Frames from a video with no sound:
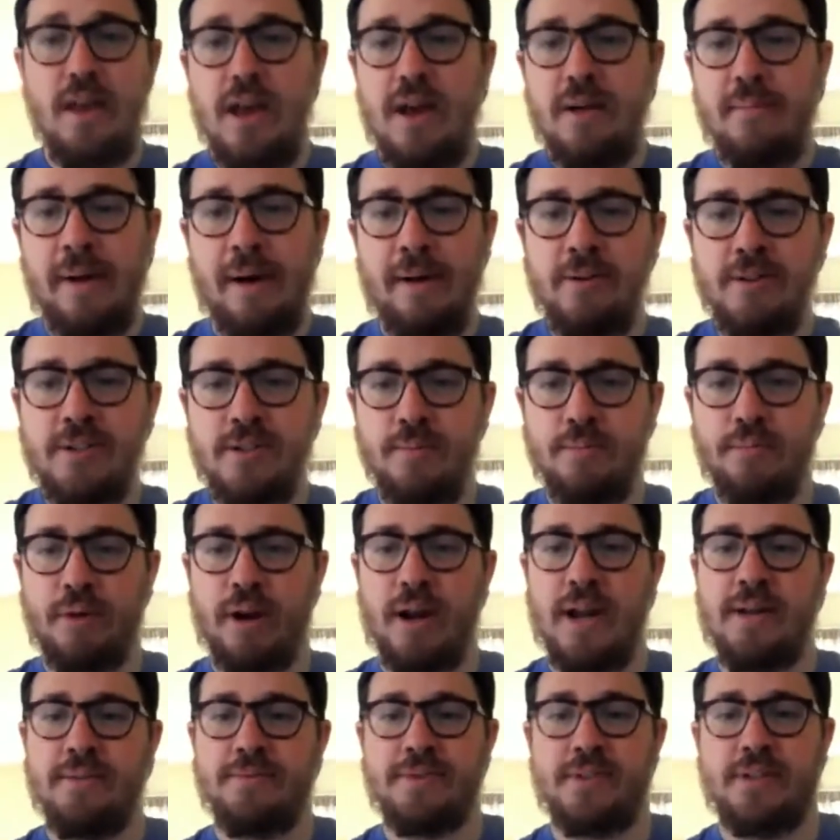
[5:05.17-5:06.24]
Pirates and
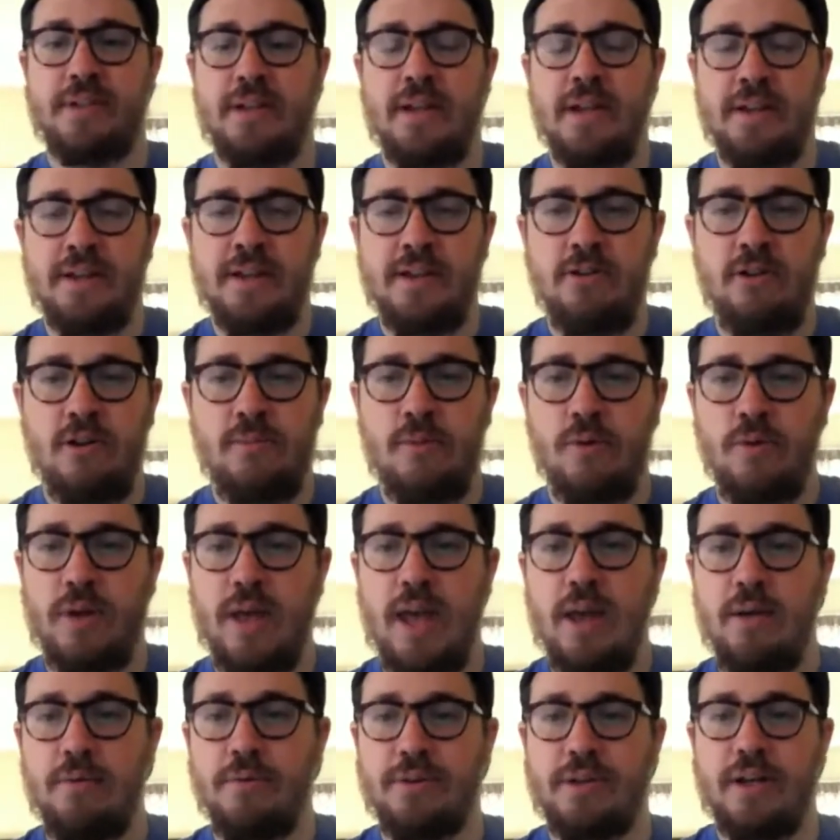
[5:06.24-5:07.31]
Braves, and, and here I'm okay
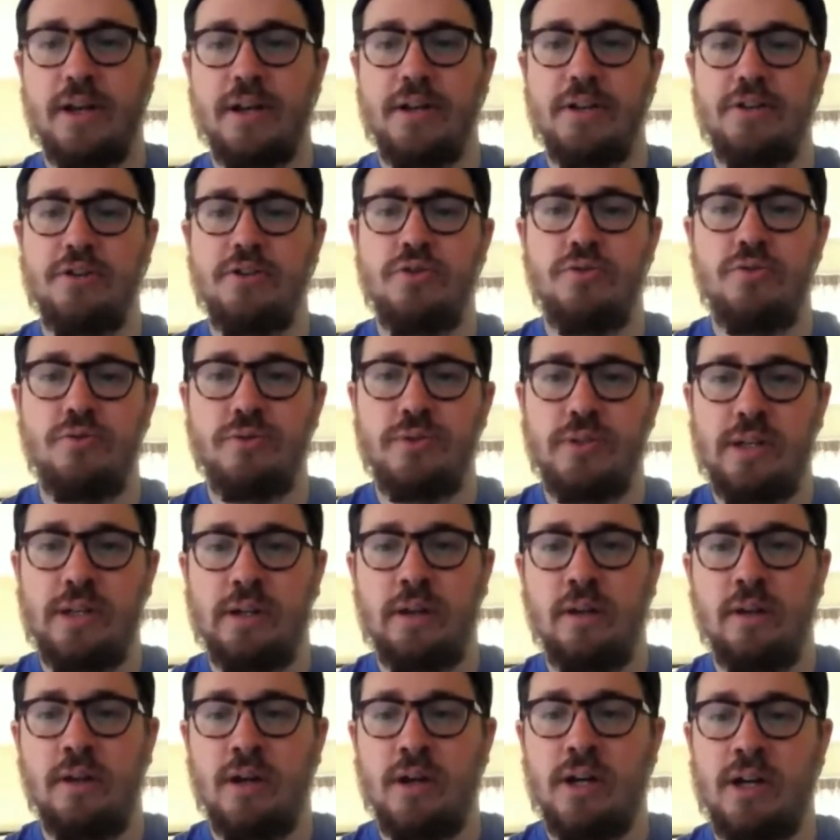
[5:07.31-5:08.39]
with kind of using
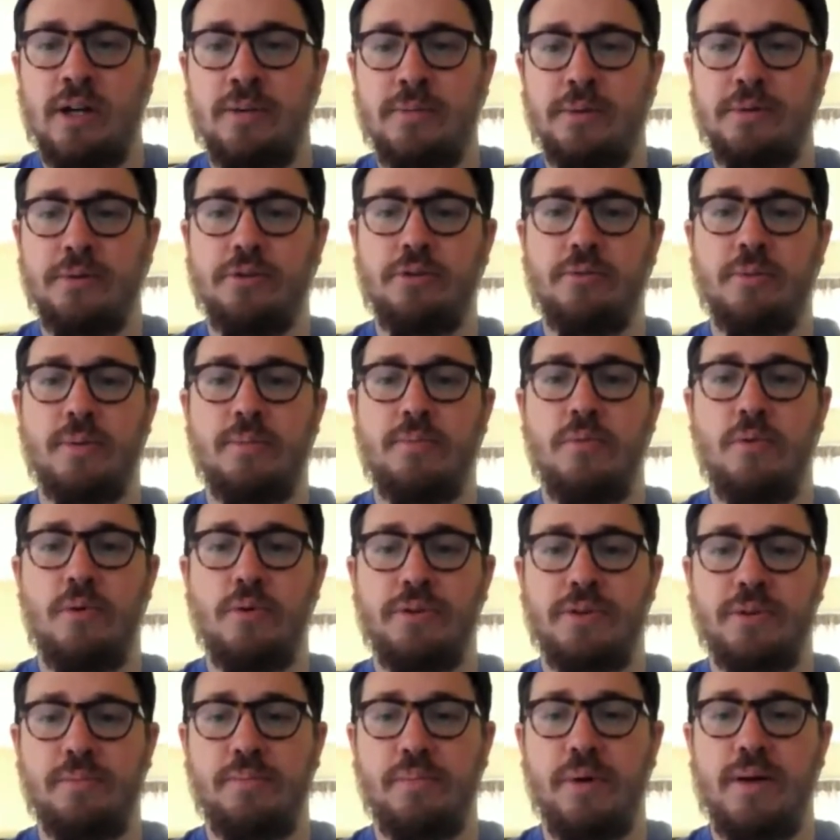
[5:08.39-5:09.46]
um, a little bit more of
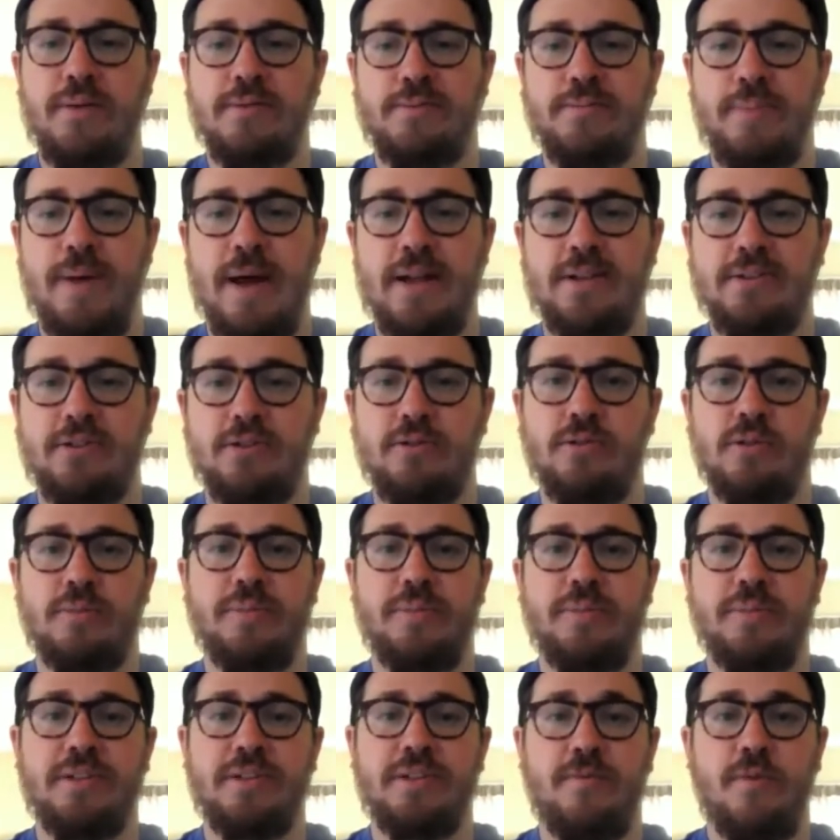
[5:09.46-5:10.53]
the Braves bats going up
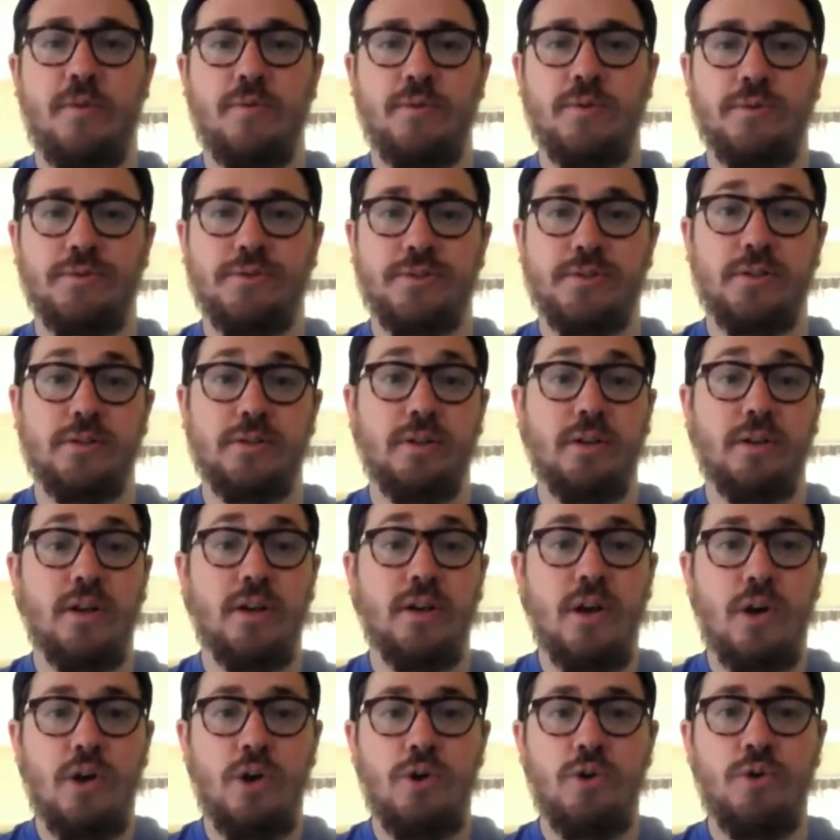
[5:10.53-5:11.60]
against Vogelsong,
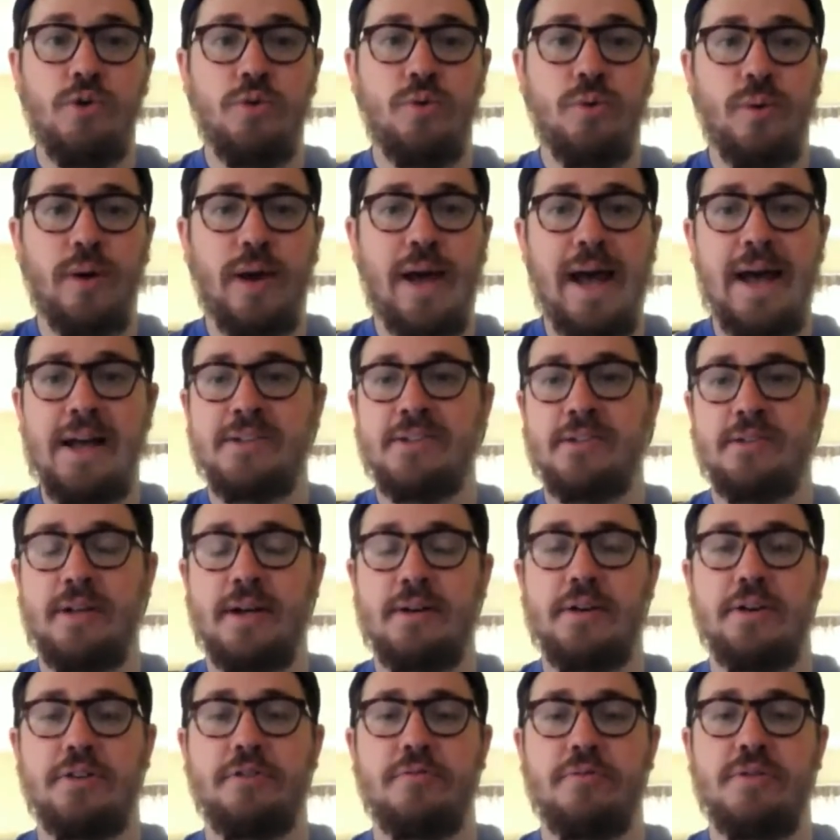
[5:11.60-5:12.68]
who has allowed a
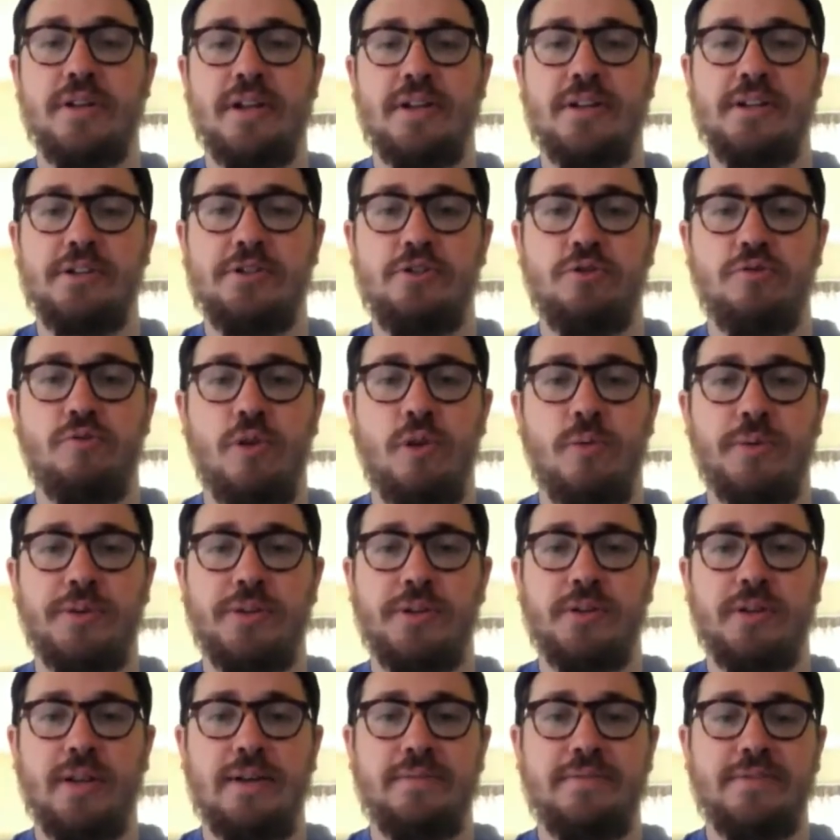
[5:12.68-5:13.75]
three ninety-two W O B A to
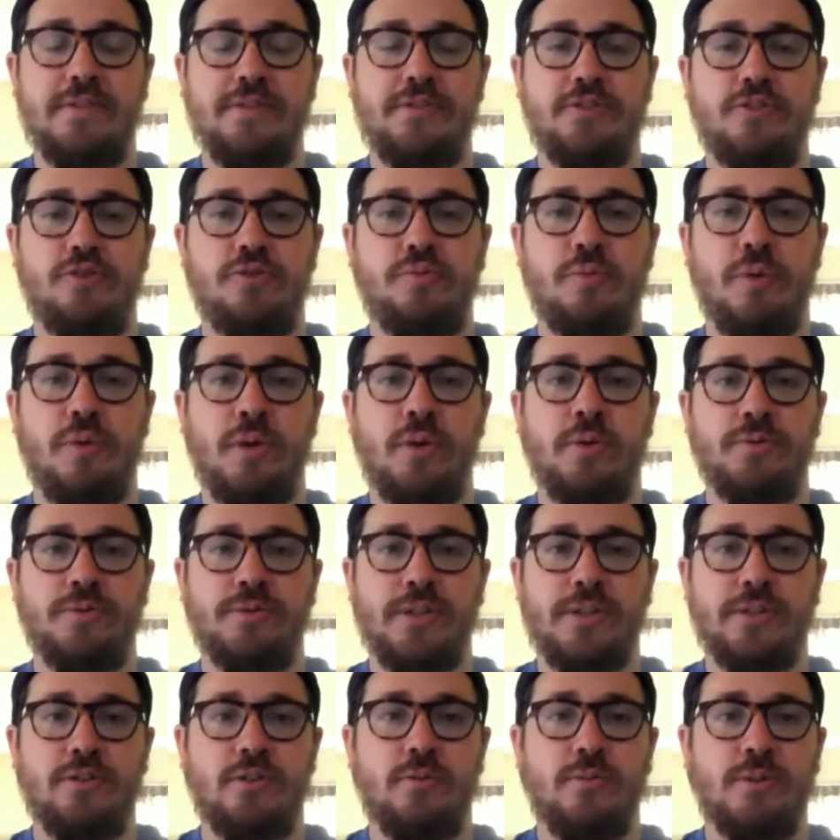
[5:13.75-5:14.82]
lefties, two point oh
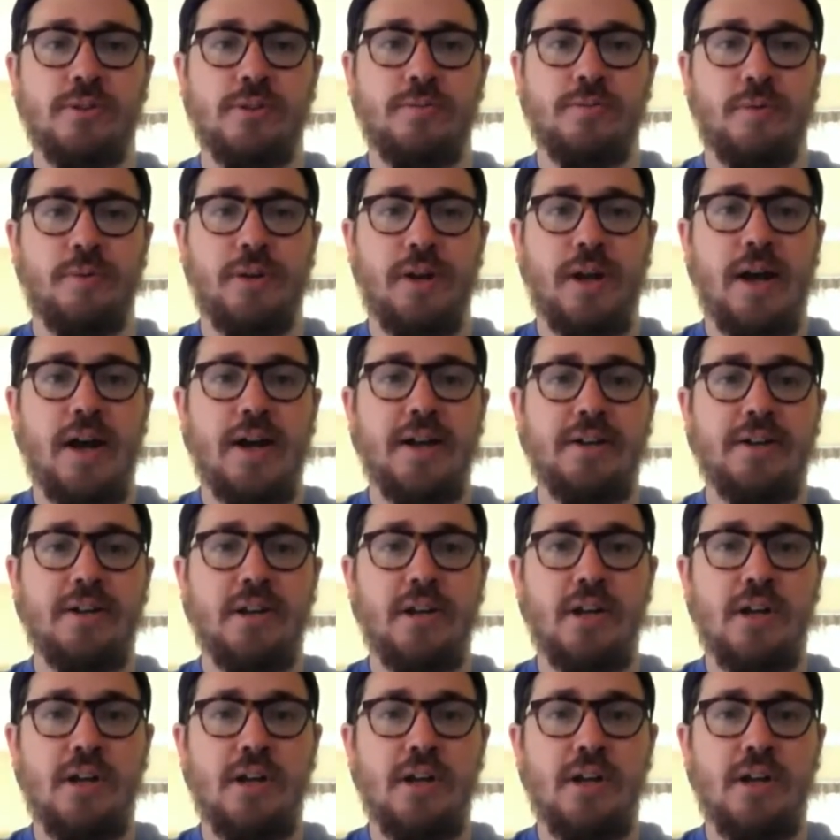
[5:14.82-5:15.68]
six home runs per nine.